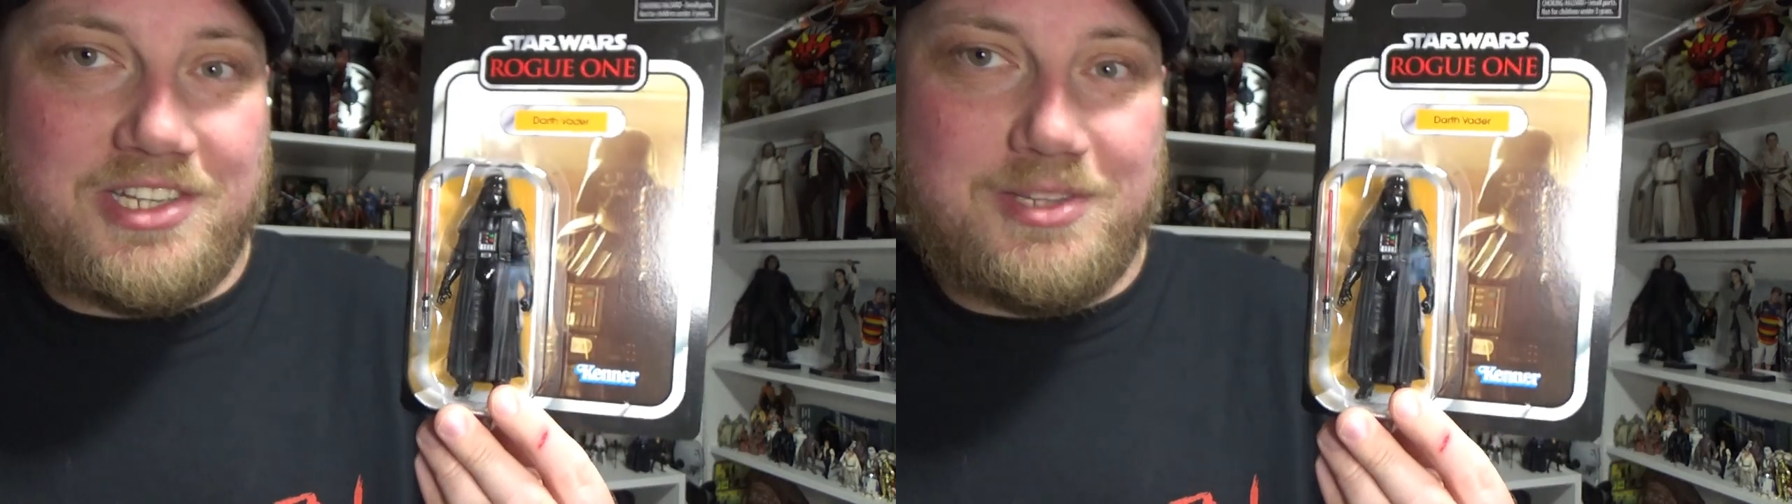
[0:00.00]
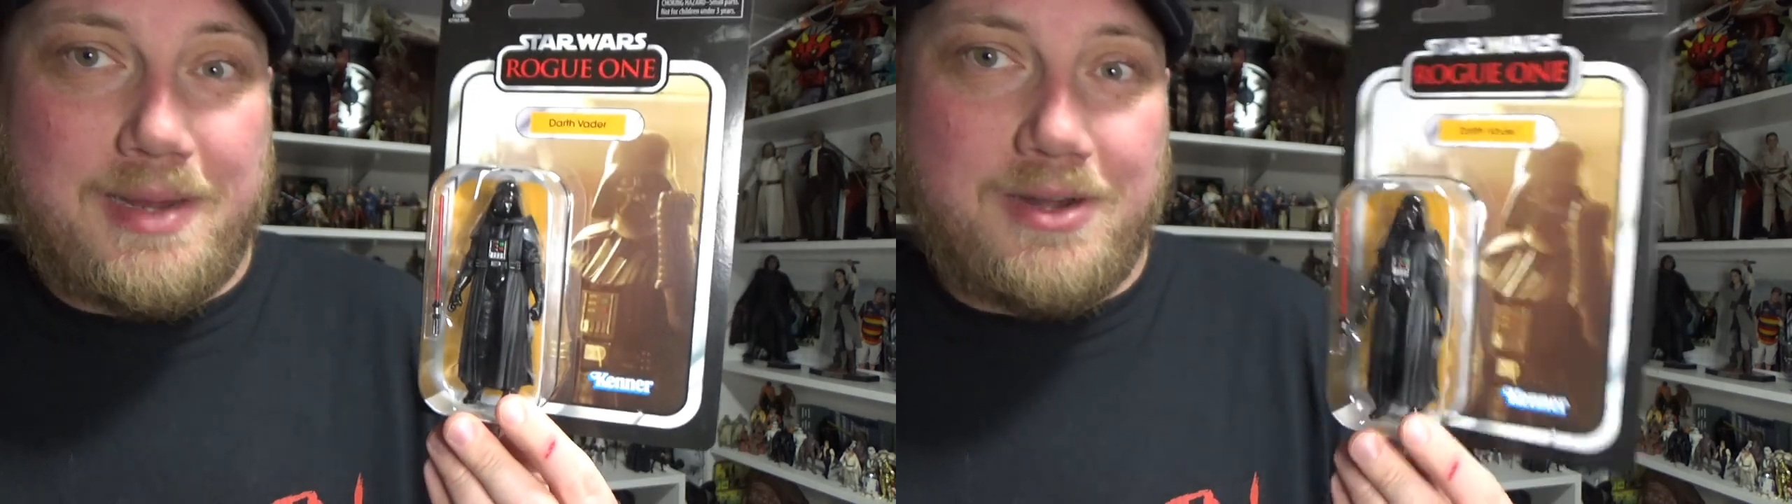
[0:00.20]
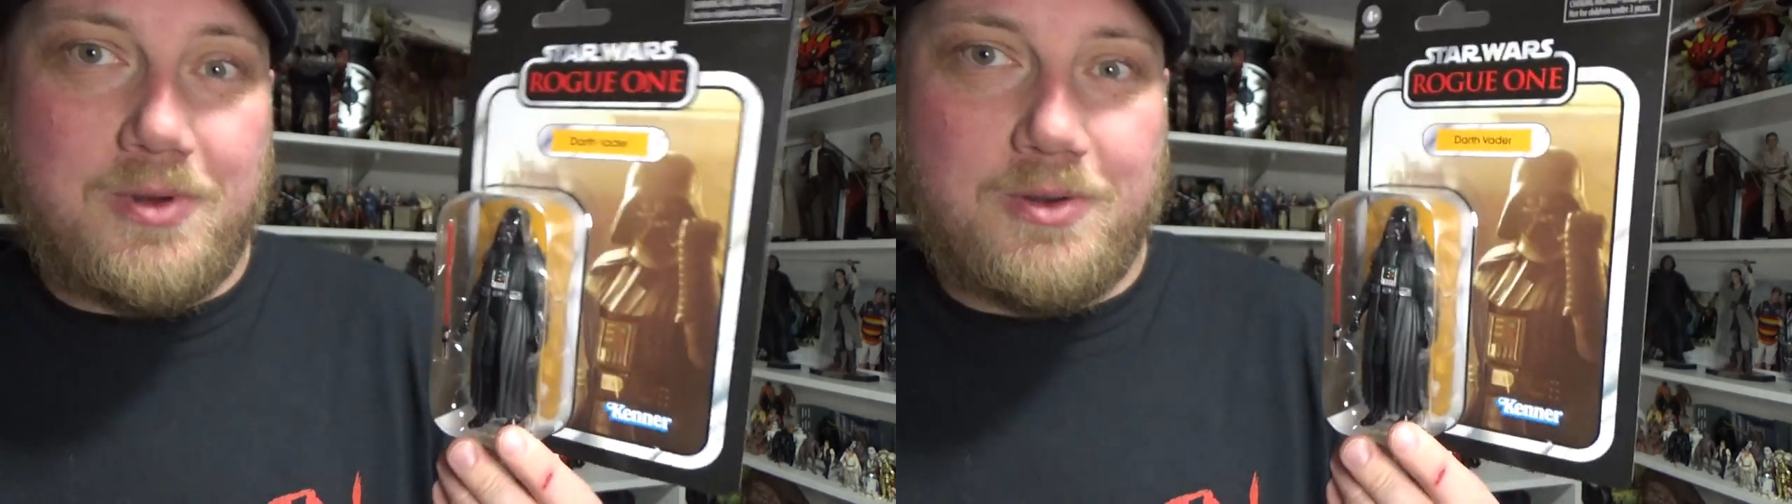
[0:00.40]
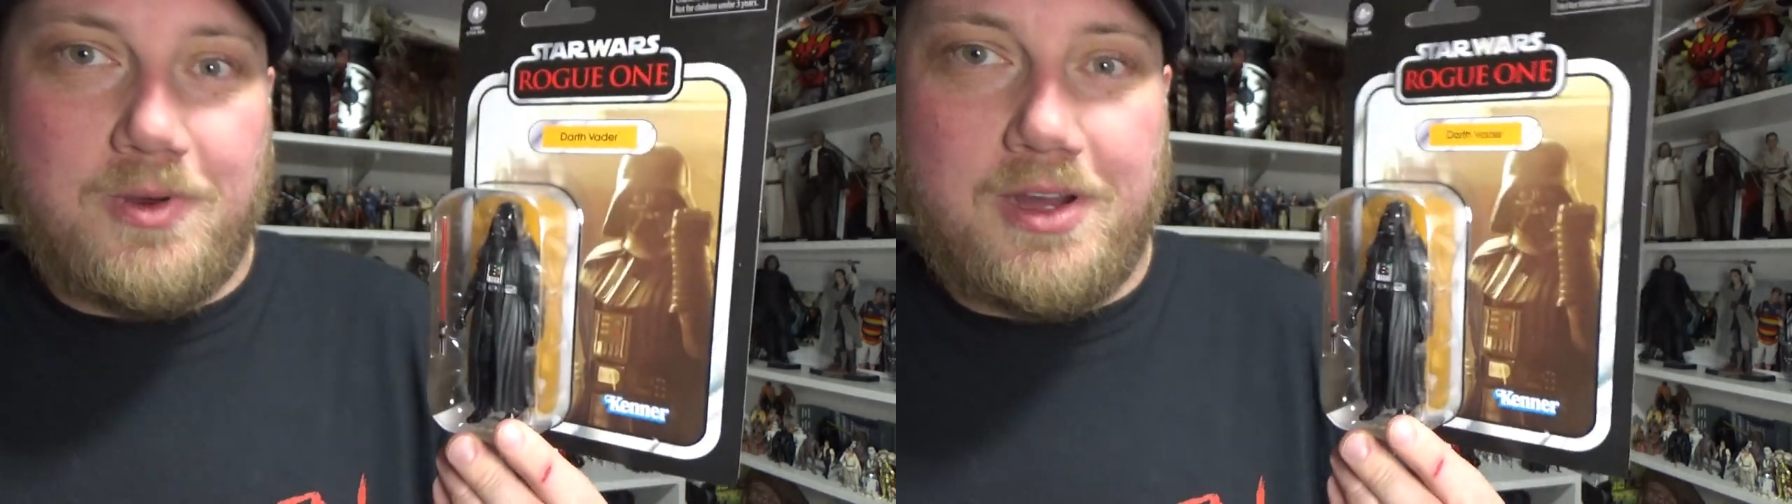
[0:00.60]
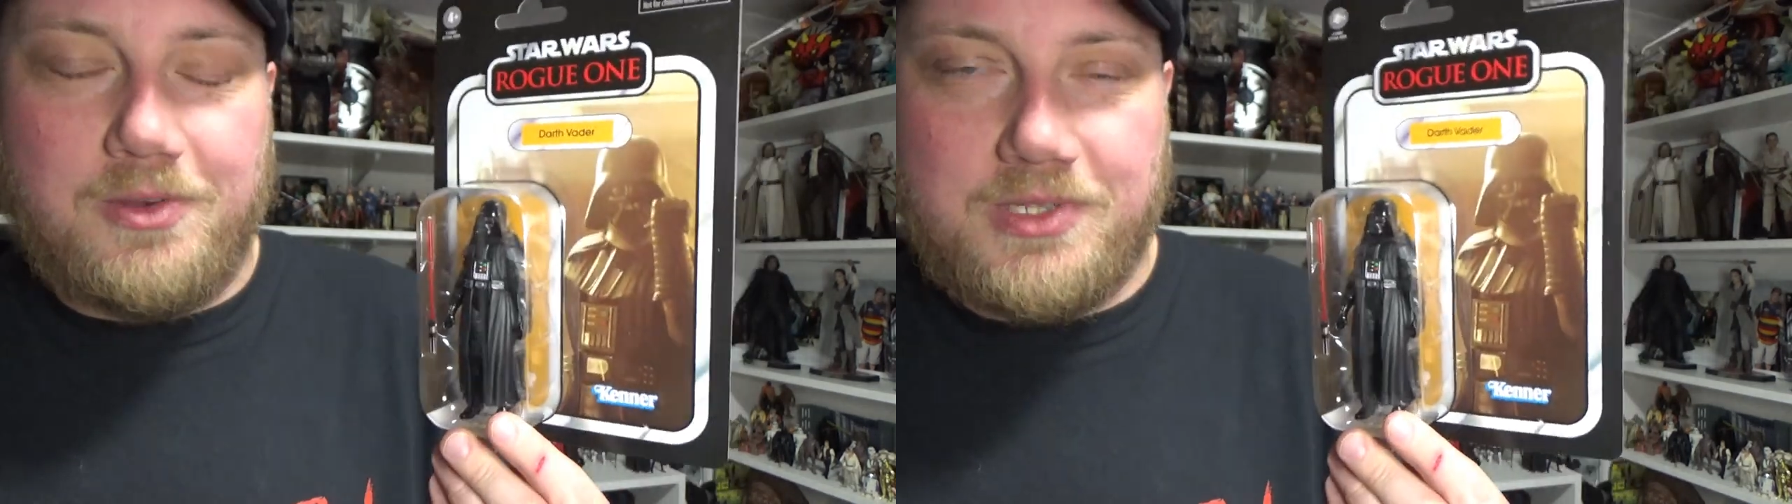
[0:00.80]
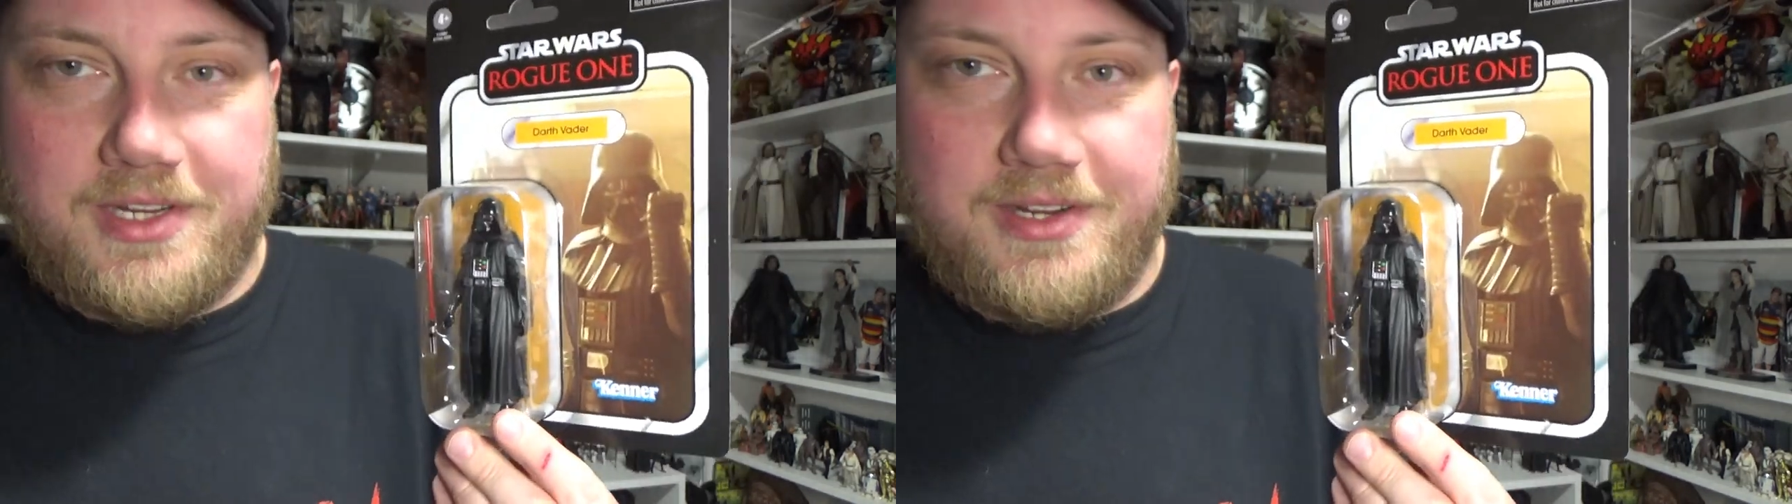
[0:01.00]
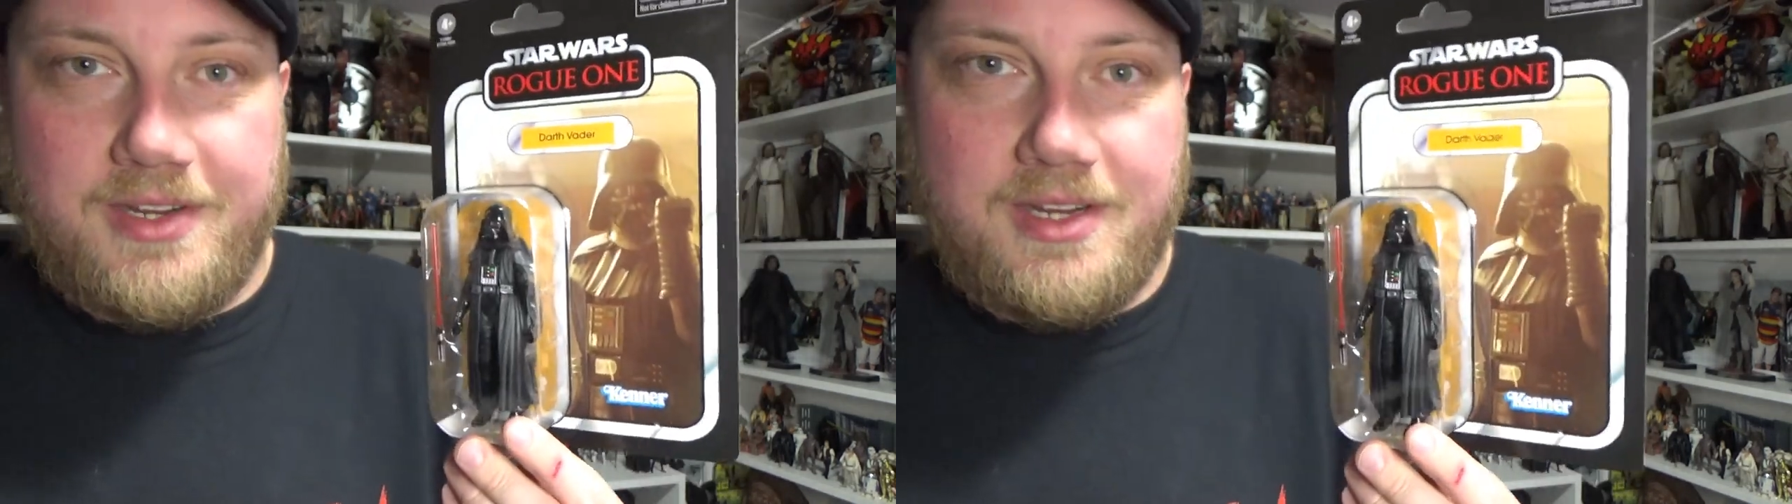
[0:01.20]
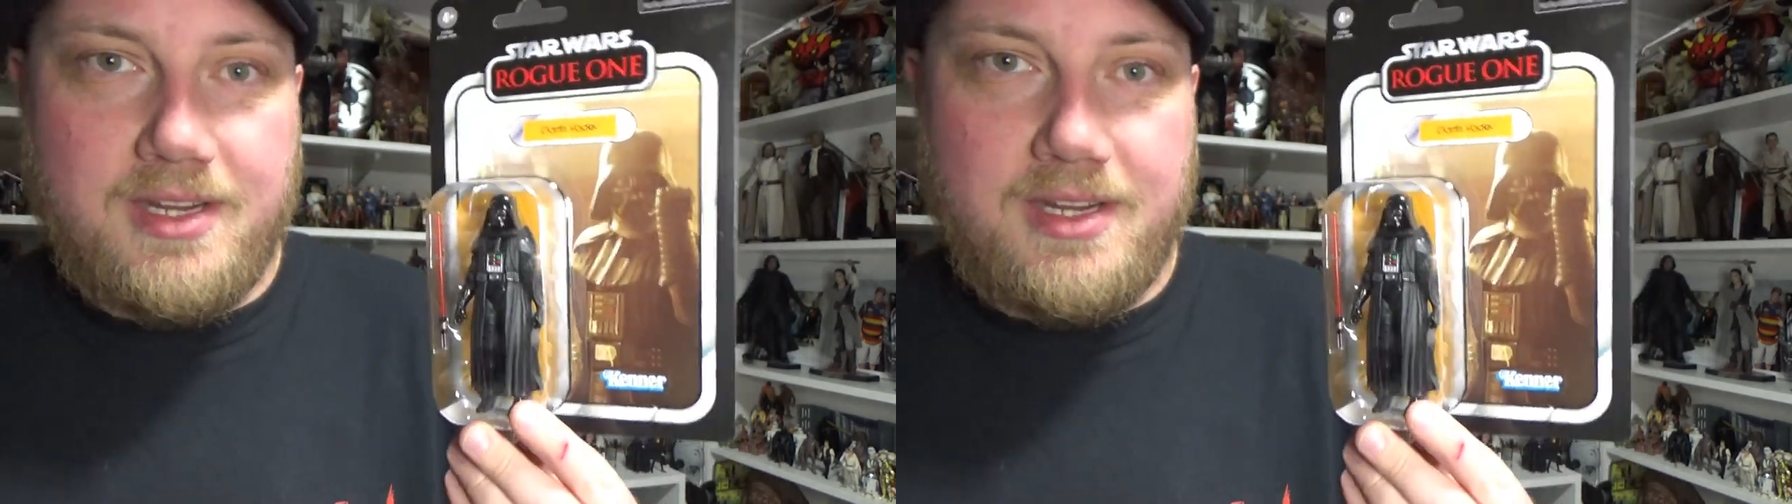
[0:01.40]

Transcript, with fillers: It's been quite a while, so